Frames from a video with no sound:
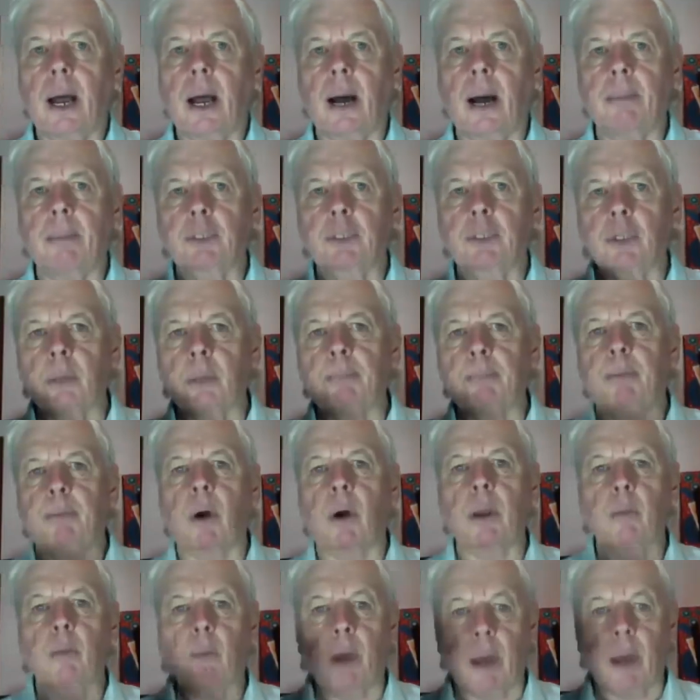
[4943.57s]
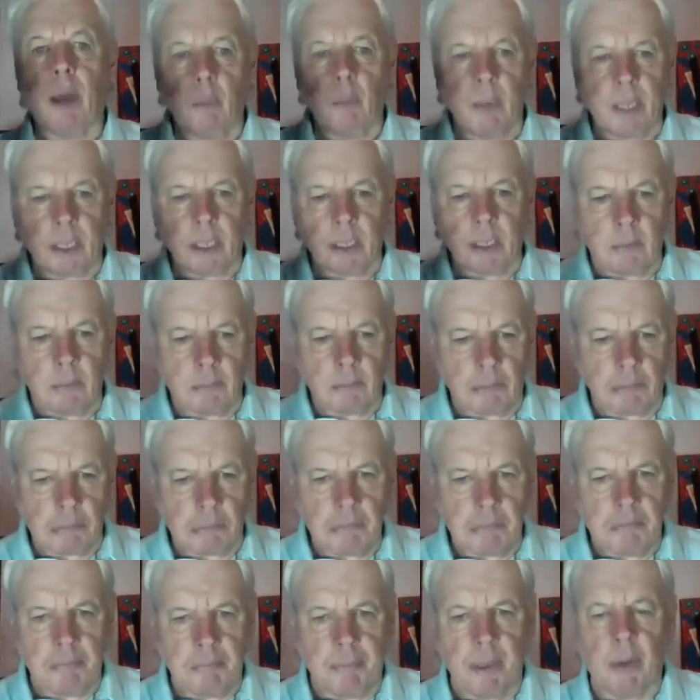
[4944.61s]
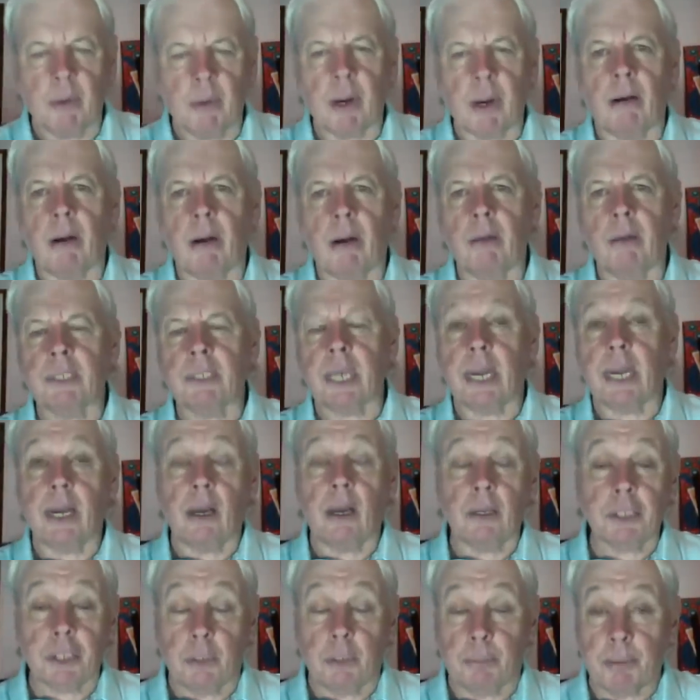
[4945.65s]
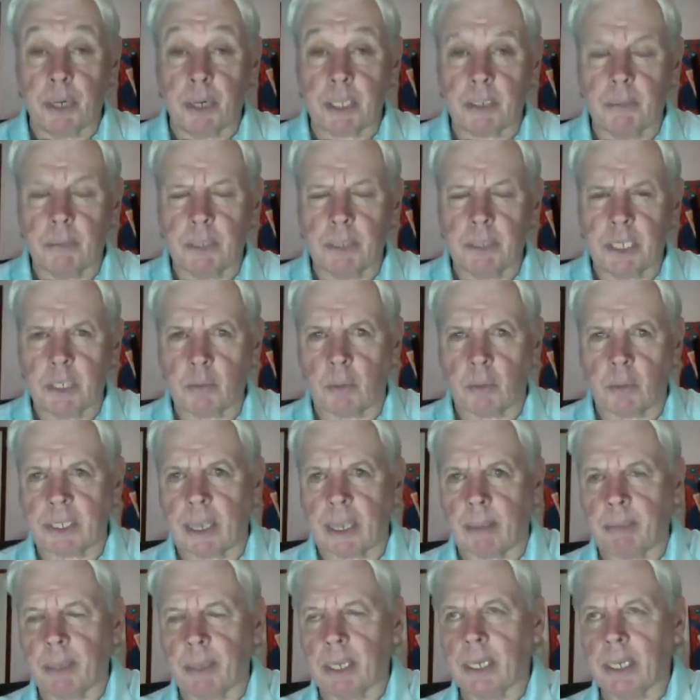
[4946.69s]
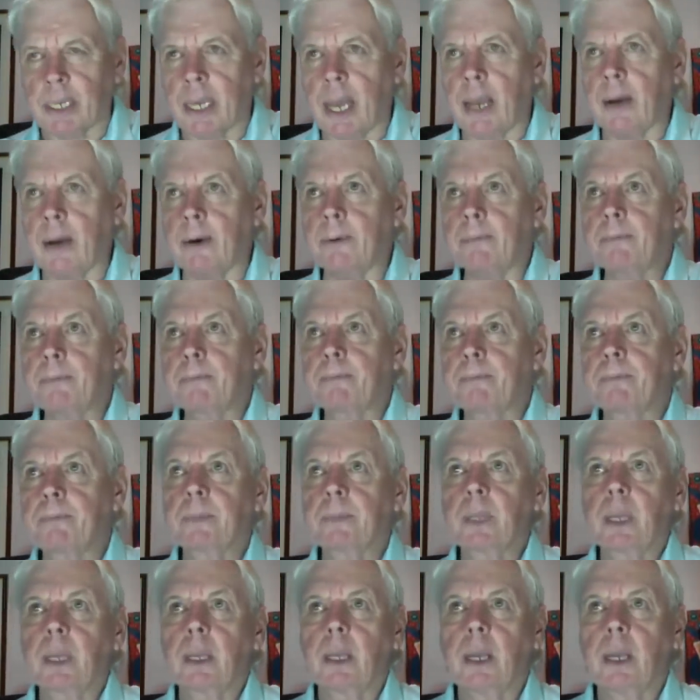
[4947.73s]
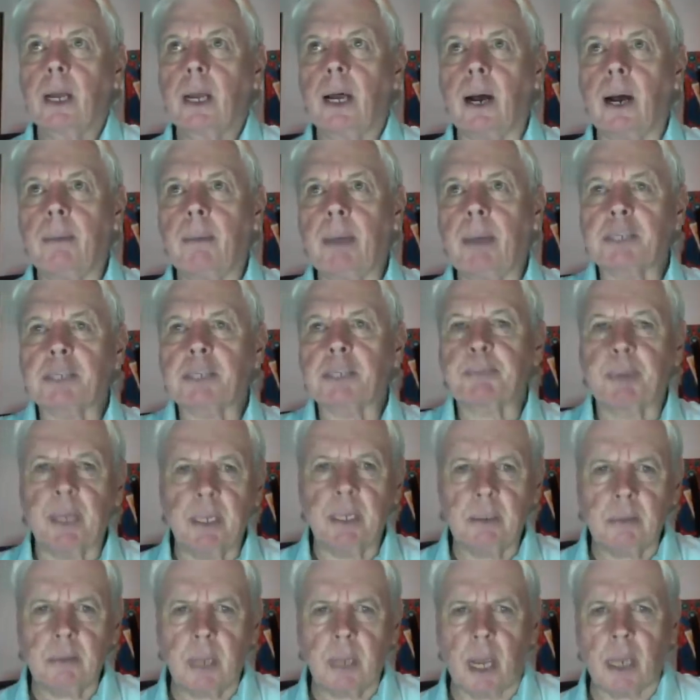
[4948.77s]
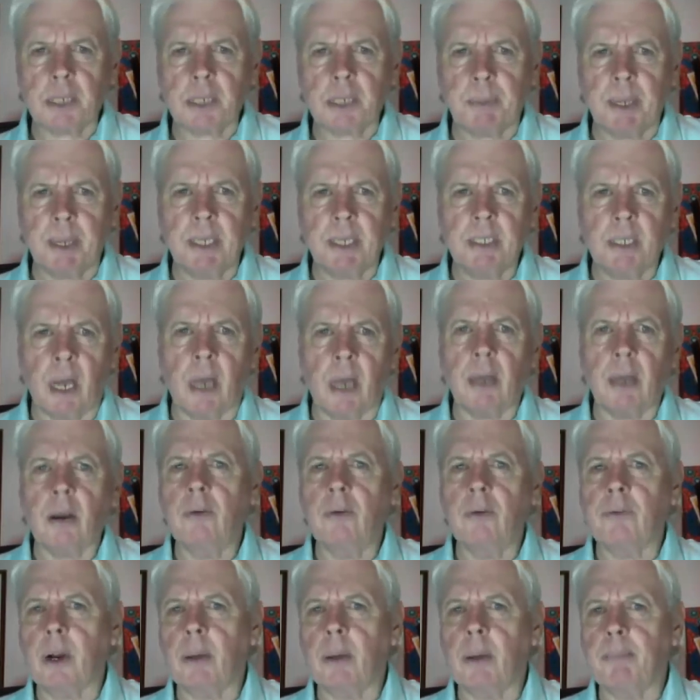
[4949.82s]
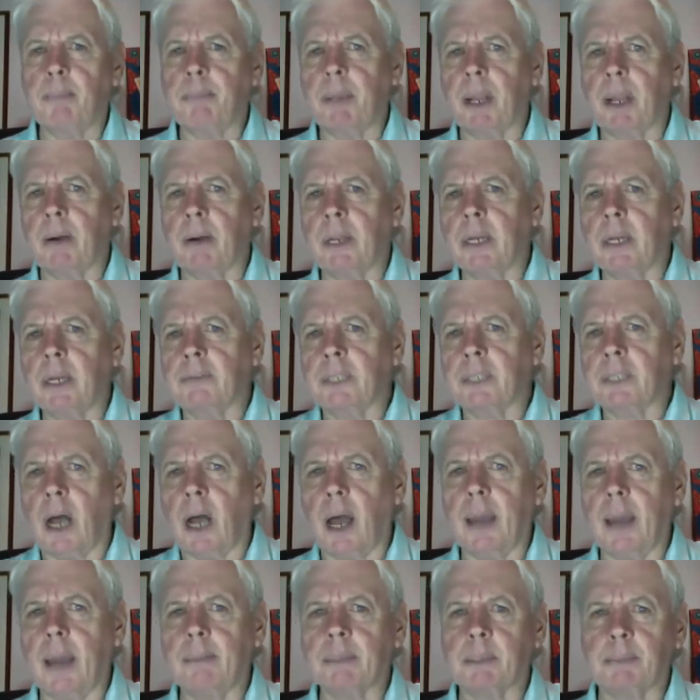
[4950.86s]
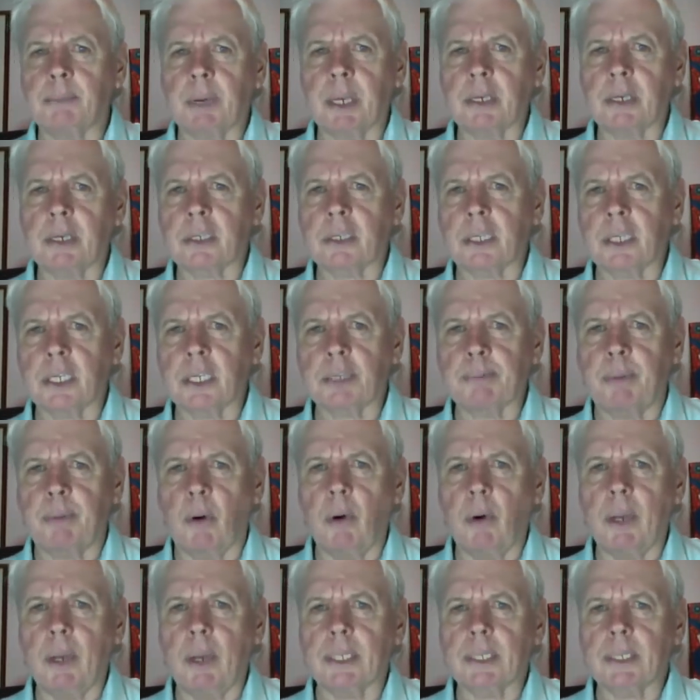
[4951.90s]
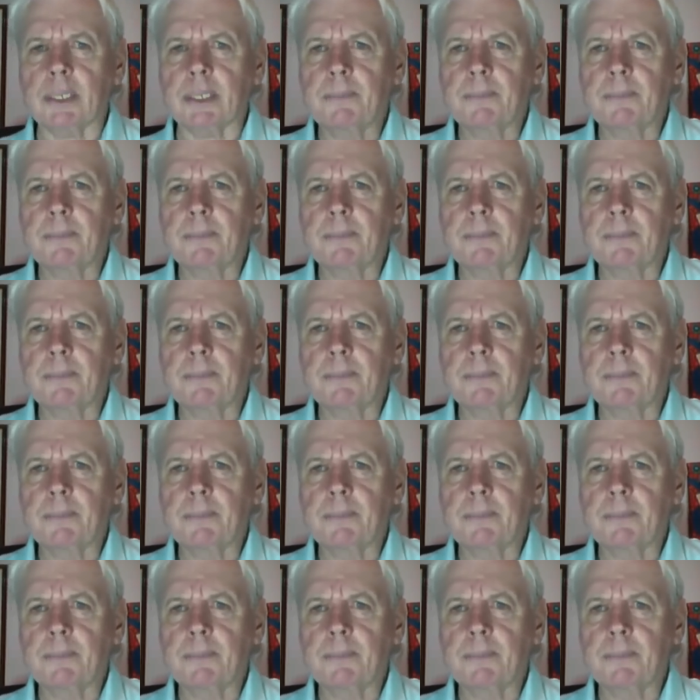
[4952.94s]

to the point where we can build our own technological prison, which is what's happening now, has been done over a period of time to bring us to this point.